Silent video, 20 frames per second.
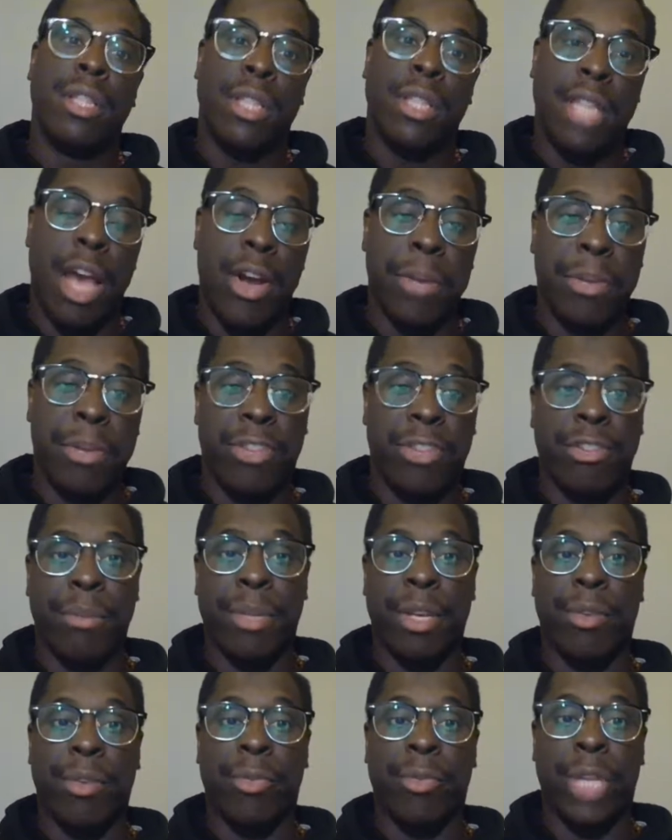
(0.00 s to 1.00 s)
that would be
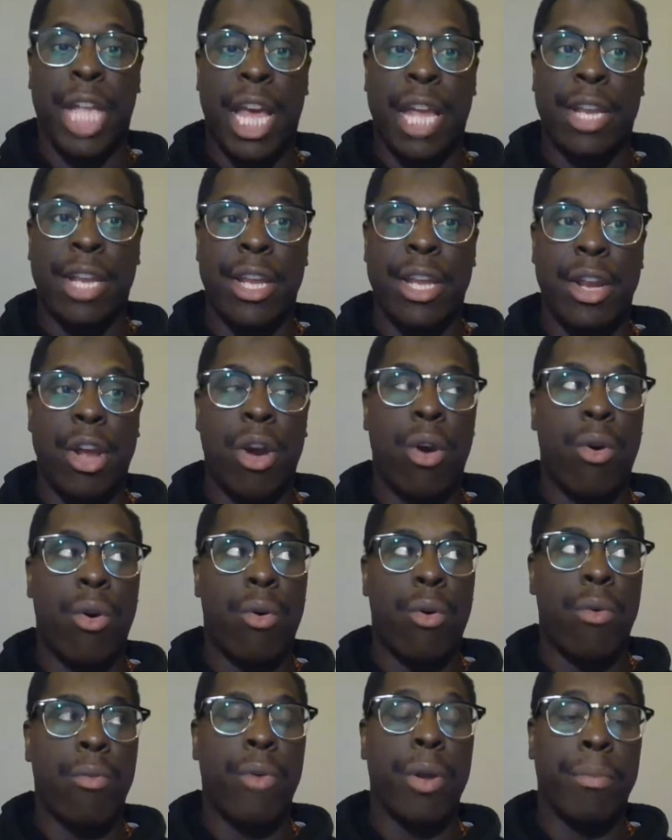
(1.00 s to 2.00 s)
something that,
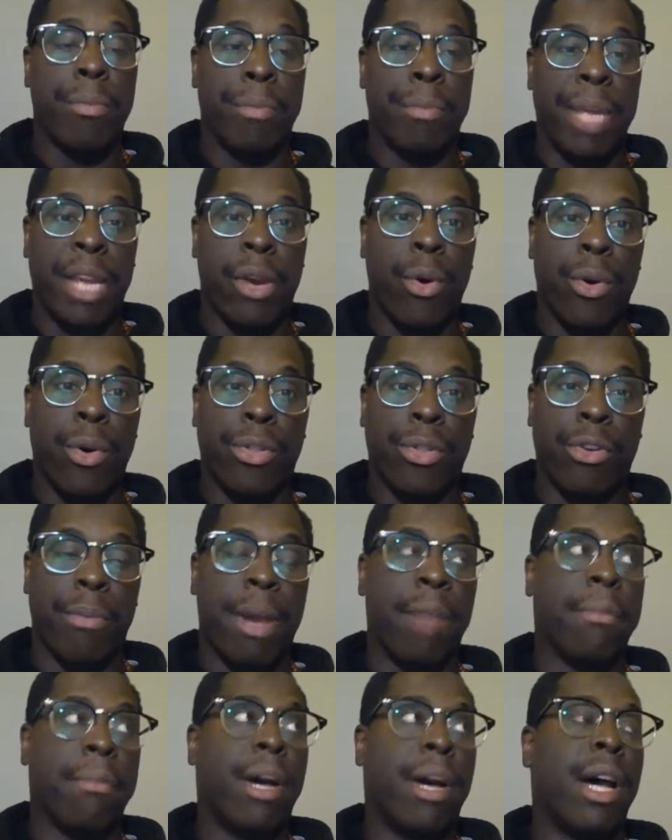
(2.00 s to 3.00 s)
would be going through
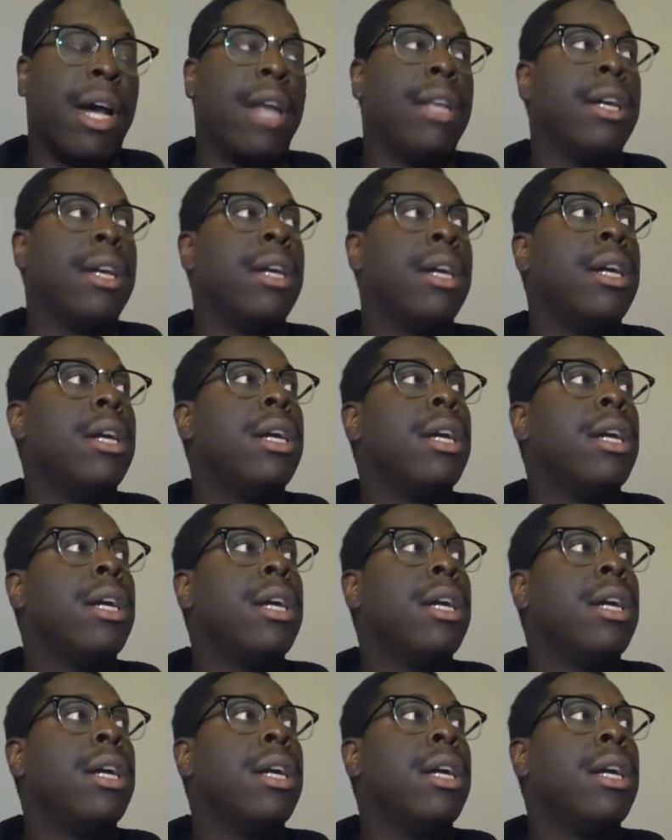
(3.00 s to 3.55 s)
my mind.